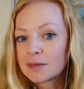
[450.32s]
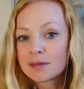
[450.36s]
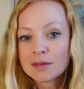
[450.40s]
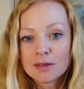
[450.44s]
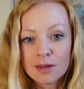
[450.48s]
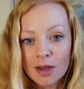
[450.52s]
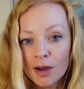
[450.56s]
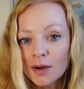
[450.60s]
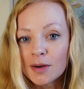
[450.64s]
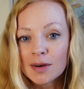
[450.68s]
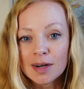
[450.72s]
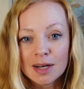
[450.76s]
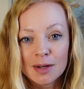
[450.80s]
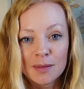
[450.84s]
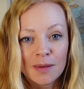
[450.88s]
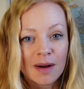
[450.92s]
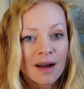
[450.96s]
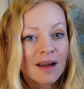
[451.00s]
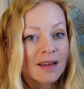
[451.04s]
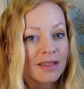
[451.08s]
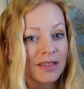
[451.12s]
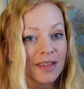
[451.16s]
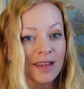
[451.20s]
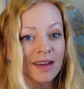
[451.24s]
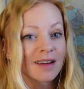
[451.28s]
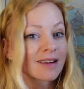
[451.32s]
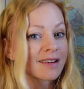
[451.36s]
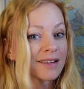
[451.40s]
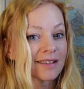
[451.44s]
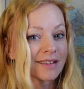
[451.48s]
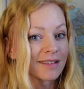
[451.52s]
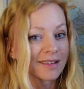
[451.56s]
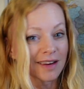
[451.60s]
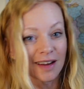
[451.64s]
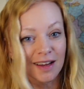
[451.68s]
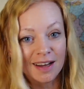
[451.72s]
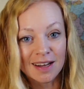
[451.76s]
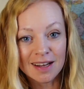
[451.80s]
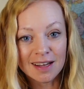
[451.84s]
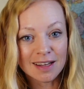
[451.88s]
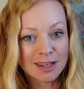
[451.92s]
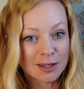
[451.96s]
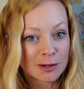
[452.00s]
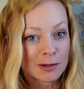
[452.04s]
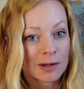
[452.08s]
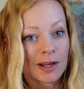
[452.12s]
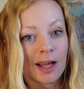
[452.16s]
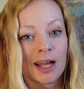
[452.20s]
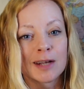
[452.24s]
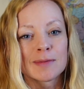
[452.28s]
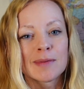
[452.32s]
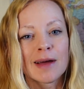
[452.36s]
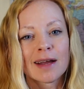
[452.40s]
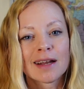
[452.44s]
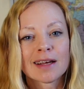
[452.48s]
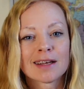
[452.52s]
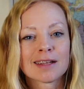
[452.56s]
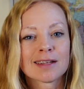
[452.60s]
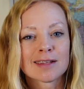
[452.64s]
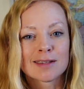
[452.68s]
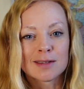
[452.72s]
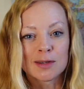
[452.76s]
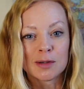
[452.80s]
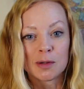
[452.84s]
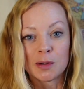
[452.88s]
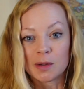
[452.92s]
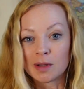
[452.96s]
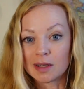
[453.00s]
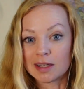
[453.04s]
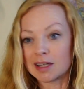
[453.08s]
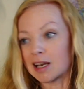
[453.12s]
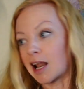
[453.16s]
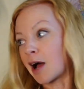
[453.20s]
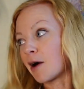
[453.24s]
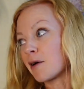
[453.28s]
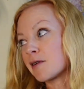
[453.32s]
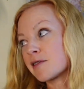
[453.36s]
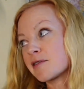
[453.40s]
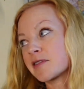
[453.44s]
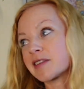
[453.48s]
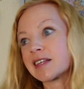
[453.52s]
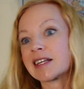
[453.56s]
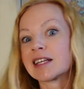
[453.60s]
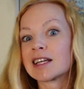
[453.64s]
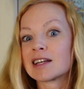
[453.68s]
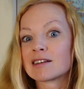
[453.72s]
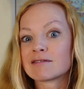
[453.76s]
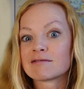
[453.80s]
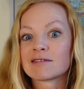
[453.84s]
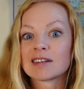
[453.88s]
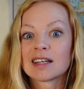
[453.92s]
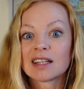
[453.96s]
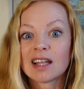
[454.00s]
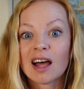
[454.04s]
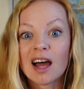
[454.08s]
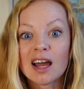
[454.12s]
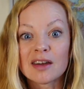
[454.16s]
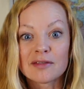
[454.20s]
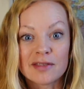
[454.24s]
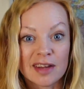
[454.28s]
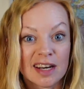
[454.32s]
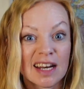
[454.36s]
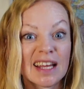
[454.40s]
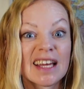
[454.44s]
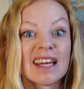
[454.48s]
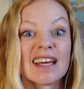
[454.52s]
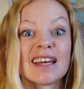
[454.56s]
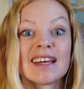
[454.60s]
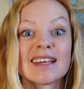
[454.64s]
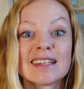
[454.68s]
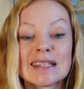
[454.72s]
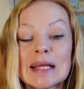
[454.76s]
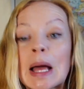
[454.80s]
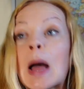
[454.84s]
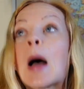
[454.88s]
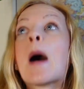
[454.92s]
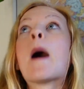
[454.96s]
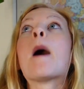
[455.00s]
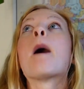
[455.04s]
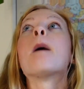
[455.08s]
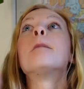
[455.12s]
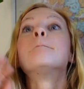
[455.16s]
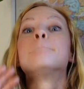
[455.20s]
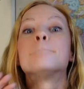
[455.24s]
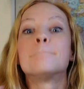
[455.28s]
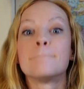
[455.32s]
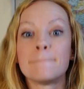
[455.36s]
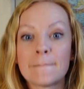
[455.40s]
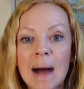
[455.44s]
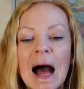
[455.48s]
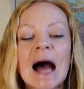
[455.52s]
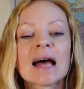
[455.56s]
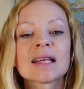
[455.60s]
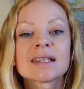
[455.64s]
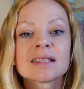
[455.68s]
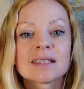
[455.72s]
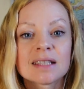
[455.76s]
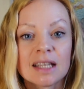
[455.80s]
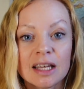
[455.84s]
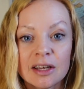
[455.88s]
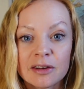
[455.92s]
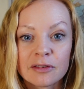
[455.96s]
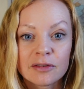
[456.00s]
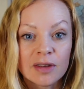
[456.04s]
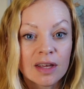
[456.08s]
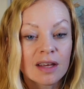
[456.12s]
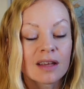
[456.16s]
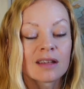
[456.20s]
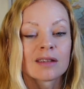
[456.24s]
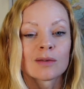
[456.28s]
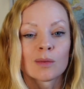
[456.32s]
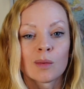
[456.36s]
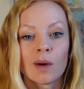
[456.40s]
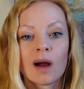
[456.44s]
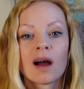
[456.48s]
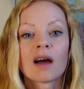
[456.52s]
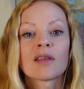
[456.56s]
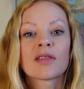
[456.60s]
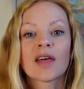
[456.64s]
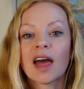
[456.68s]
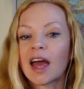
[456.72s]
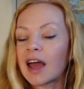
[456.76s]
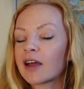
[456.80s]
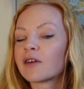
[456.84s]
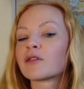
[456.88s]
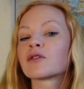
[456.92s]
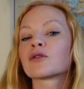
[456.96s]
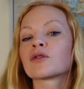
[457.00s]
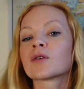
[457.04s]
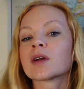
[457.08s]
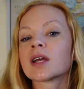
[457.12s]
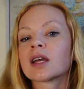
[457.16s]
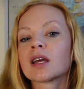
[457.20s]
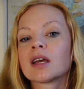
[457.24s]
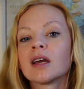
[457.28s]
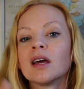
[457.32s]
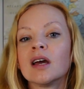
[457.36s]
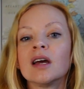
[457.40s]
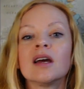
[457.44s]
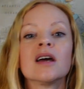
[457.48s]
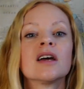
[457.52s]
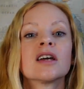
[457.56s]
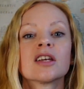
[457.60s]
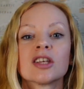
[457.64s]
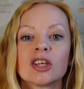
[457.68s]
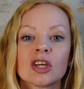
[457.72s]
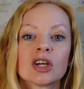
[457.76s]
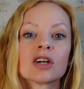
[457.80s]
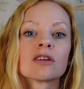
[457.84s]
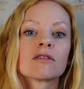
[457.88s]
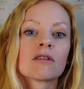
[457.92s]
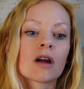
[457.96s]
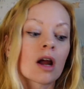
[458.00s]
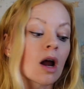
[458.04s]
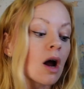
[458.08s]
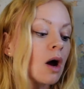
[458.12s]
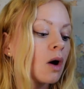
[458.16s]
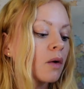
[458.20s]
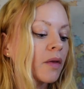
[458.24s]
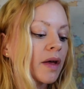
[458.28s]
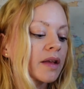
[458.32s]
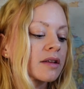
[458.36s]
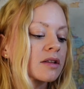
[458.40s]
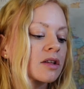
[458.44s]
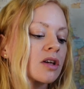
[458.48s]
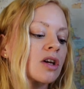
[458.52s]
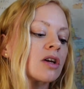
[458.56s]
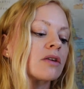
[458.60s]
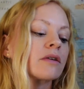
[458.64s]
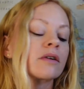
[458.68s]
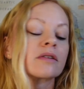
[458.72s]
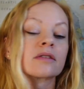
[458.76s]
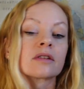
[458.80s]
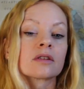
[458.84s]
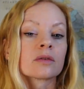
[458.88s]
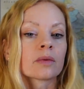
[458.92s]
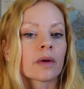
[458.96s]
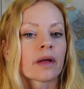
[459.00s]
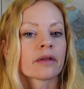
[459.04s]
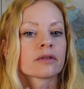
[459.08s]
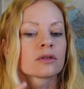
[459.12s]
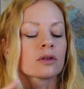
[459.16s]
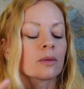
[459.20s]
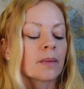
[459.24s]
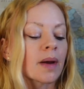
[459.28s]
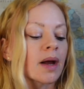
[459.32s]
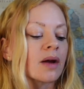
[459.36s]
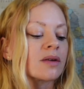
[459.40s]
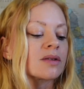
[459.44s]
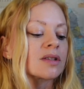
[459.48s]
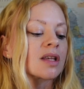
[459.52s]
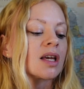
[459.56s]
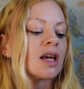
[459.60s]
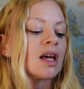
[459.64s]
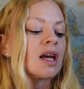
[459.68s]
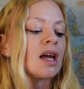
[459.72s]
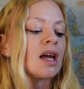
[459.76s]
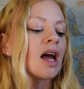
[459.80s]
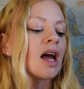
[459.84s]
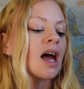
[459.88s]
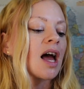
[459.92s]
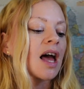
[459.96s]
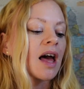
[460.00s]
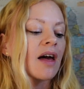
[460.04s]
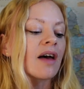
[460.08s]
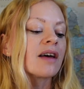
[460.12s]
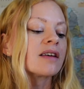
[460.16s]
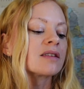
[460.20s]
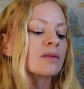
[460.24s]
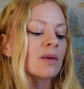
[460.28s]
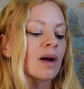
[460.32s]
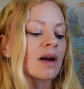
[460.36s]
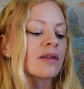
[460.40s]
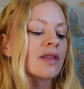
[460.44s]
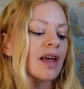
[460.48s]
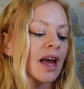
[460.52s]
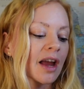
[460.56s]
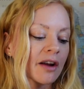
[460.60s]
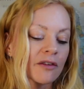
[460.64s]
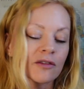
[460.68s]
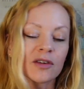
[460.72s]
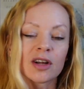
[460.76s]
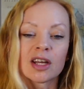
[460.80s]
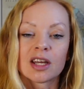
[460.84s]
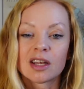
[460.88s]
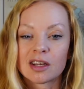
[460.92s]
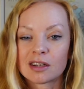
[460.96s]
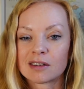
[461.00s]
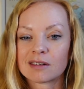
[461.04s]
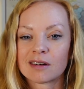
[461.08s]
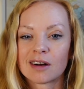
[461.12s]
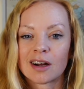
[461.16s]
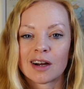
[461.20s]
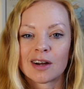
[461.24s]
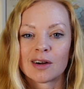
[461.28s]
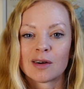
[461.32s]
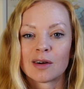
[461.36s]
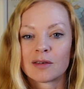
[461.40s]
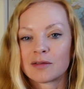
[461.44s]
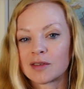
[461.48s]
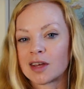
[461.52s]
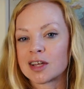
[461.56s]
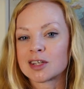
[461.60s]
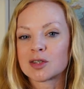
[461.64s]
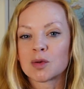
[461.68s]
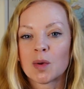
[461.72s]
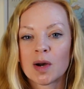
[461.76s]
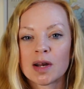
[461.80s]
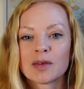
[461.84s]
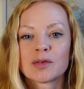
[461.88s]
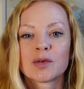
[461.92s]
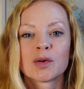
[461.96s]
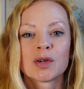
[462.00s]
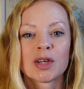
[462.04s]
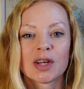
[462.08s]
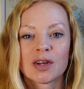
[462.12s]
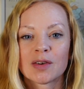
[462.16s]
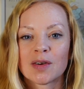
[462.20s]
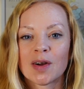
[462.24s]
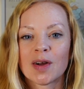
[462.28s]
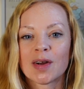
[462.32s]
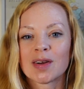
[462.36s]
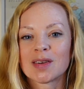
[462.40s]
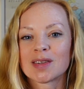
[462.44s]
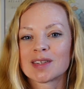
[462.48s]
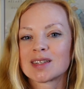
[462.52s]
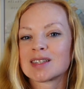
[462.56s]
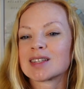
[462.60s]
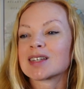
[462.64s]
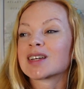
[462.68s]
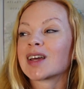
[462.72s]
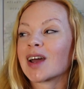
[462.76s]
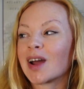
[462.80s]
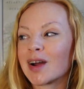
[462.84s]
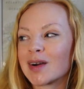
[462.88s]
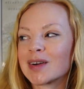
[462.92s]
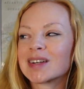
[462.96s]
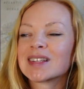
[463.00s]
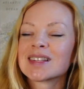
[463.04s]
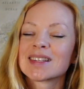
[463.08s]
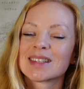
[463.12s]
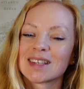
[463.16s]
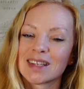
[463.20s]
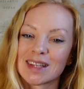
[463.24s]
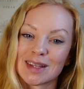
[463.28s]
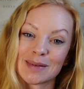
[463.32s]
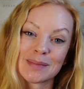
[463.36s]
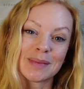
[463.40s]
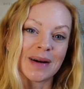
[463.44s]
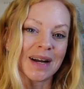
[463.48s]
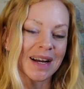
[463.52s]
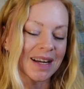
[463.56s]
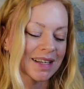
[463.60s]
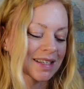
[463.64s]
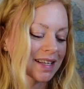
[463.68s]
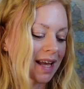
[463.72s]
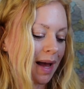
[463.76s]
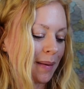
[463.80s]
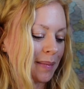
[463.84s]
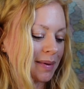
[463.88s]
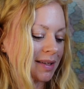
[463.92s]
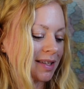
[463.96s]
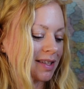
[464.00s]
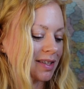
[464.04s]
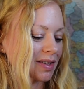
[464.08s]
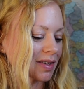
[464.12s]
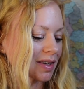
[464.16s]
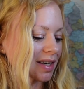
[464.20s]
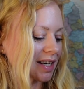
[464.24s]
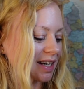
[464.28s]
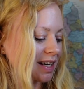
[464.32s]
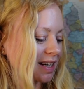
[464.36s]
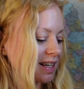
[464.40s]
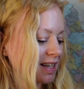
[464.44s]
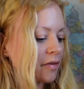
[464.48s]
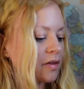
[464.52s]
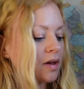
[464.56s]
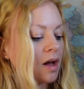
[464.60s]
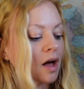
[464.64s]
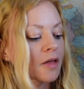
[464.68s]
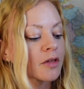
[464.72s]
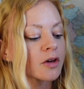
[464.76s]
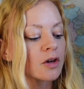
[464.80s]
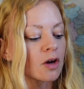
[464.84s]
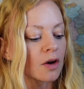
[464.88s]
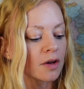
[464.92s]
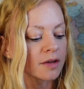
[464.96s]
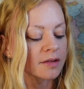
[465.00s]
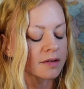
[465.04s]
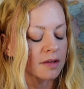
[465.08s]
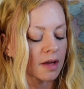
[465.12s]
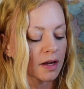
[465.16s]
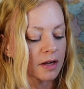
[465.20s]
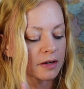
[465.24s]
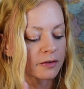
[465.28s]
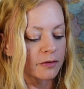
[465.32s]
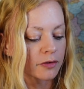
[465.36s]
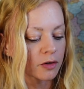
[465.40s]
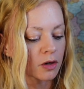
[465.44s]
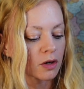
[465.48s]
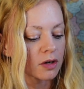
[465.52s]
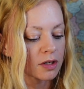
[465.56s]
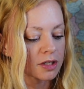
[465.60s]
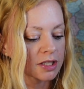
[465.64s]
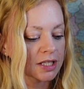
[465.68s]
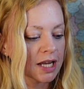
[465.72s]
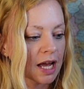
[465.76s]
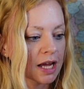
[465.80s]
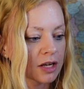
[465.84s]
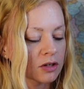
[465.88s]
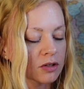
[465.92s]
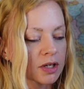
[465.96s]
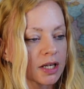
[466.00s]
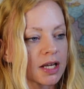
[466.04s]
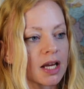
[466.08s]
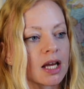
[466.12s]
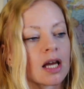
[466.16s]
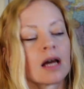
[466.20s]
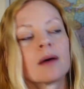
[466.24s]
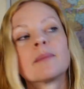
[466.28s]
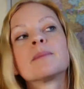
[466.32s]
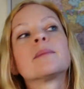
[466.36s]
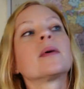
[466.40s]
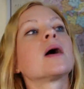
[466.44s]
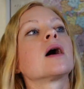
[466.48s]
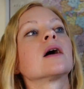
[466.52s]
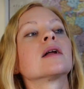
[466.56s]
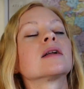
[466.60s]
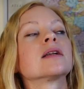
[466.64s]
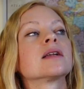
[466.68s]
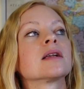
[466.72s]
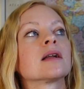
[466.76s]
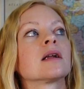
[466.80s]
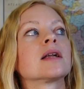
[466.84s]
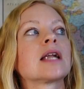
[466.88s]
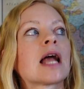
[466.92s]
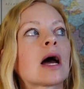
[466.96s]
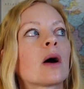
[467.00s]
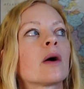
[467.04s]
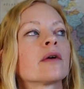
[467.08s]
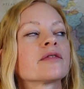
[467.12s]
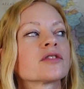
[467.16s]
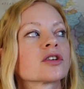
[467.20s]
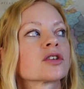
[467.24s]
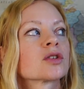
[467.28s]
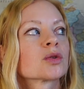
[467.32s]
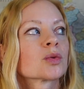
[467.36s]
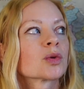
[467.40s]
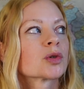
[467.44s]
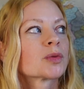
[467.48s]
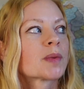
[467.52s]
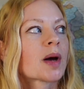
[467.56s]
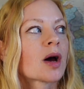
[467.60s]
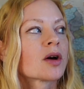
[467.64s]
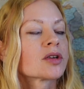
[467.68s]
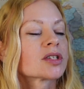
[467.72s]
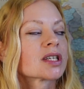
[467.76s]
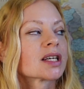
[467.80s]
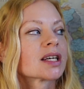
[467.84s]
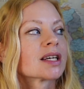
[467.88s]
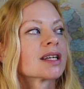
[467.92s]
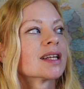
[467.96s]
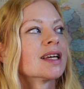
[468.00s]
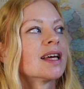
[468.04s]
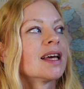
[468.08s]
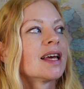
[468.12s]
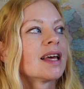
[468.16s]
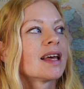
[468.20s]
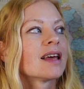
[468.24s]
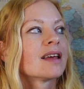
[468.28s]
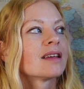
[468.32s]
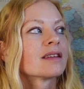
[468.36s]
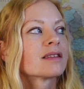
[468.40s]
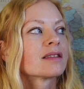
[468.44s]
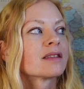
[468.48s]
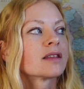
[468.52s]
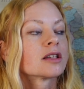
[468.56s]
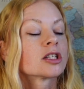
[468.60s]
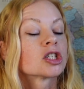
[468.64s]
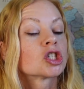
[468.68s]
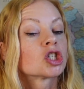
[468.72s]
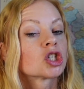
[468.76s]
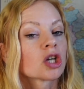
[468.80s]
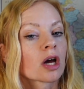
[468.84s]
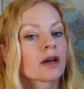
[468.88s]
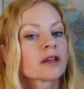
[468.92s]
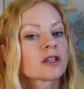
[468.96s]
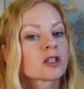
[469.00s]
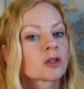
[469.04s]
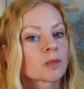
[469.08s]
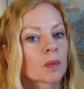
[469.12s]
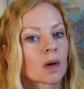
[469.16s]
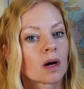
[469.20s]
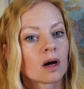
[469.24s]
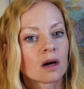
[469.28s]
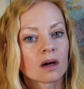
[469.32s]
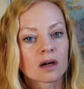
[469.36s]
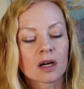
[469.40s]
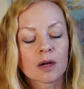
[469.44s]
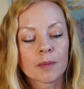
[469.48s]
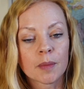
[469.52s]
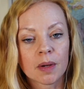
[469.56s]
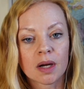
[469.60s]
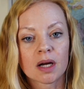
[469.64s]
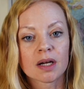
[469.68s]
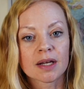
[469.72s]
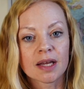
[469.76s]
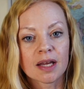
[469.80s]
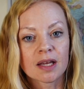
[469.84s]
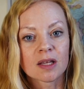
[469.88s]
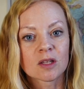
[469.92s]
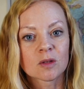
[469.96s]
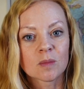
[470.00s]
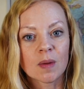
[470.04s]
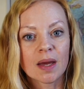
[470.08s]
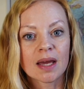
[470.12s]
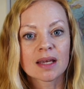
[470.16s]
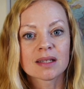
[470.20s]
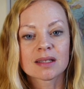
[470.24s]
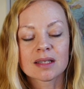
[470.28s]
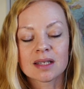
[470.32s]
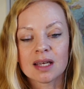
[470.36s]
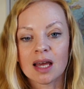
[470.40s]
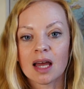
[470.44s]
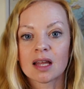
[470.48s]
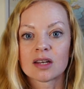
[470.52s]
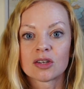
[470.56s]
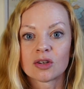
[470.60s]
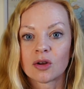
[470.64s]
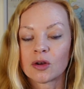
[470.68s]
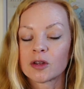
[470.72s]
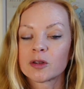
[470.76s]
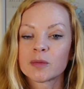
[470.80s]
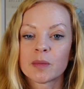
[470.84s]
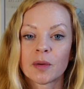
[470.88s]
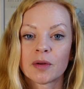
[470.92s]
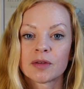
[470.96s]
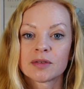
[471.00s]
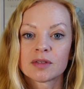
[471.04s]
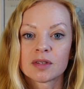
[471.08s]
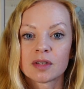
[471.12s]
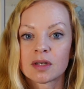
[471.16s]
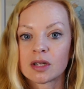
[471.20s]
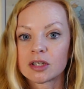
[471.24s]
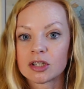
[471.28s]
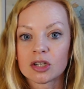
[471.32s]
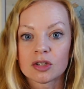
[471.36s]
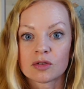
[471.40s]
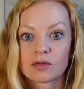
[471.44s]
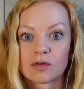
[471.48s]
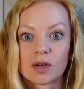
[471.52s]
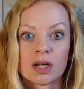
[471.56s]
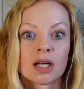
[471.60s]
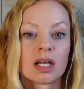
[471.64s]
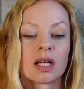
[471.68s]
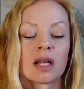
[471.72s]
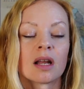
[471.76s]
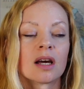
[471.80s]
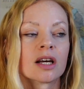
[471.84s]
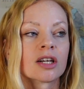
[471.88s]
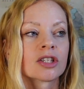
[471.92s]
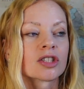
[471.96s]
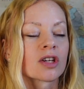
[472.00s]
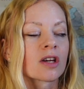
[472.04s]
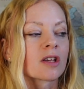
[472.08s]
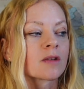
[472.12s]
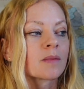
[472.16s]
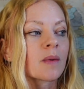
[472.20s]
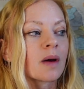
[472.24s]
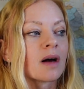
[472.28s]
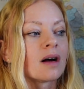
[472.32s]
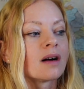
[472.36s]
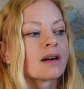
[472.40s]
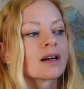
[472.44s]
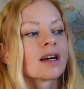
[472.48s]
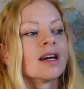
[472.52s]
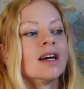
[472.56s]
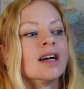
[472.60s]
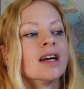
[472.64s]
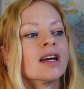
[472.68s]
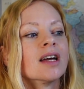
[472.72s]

Totally worth it. Like, you learn about it in school and now I've seen it in real life and it is massive. It is worth every euro. Oh, that's euros as well, it's not pounds. It's worth every euro of that €24 to go and see the Bayeux tapestry. The other cost that I'd forgotten to add on here, but now I've just thought about it, is the JustPark parking space. Again, not sponsored, I just really like JustPark.